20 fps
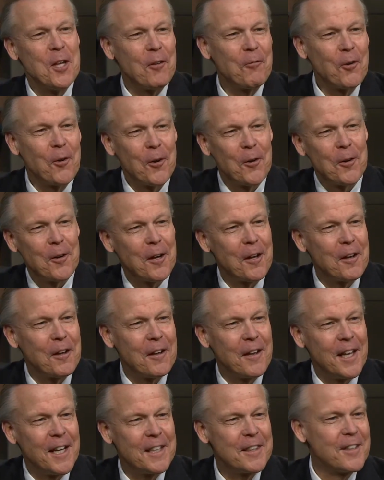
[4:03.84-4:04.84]
never uh,
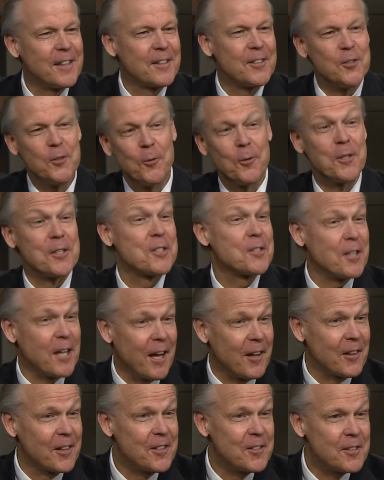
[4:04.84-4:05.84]
anything to do with his
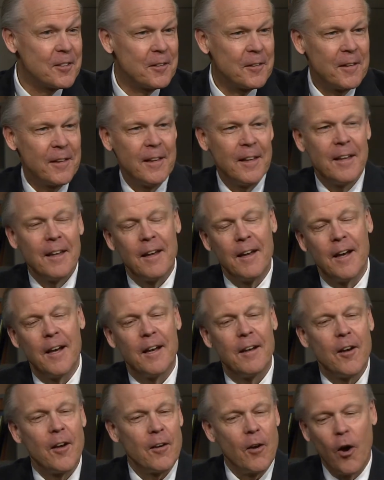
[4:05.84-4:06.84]
talent.
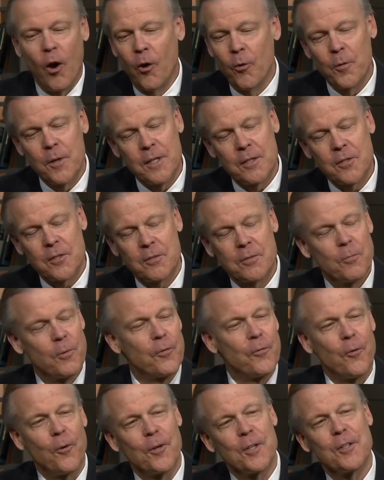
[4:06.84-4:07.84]
Uh, always
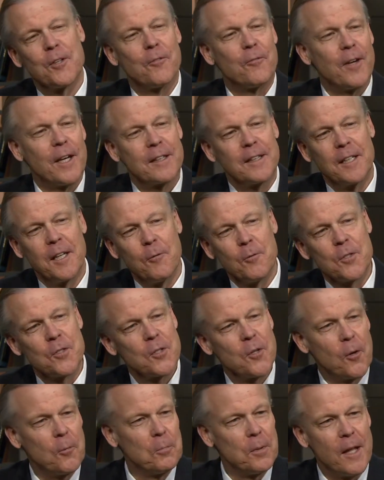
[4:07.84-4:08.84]
referring to the fact that he was
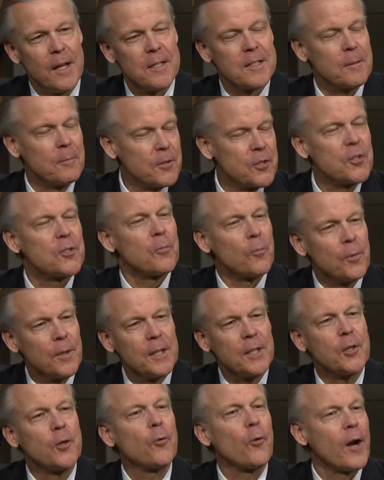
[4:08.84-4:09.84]
so blessed. I mean, just a
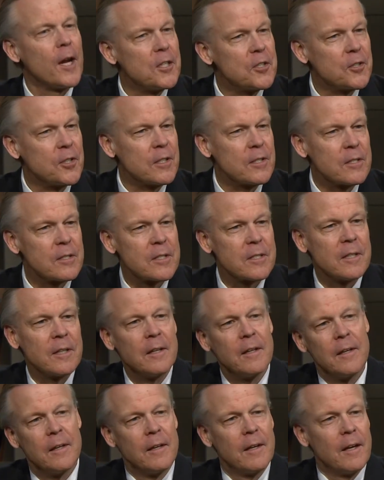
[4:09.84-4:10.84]
really gracious,
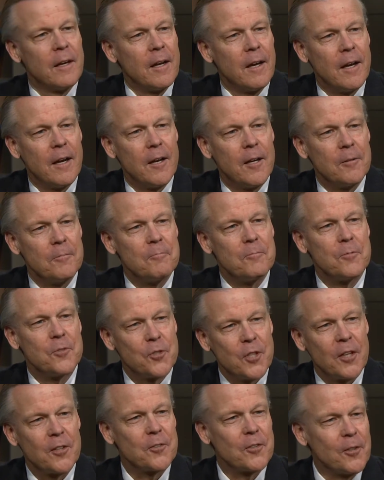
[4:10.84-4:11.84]
uh,
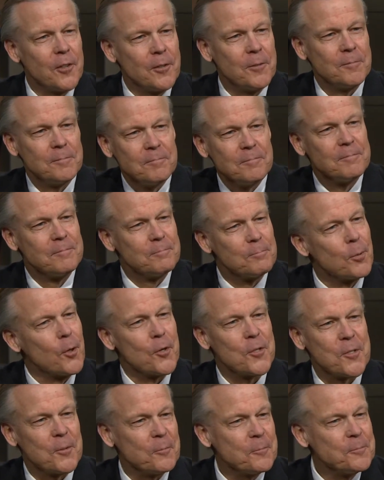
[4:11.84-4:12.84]
gentle
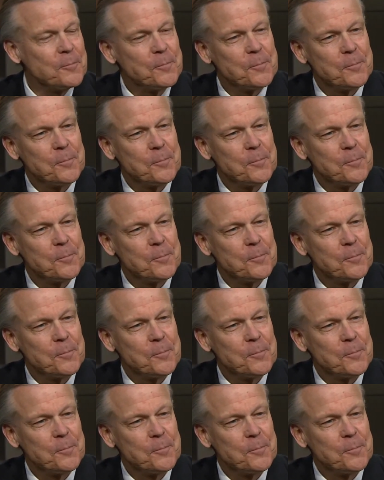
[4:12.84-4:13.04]
person.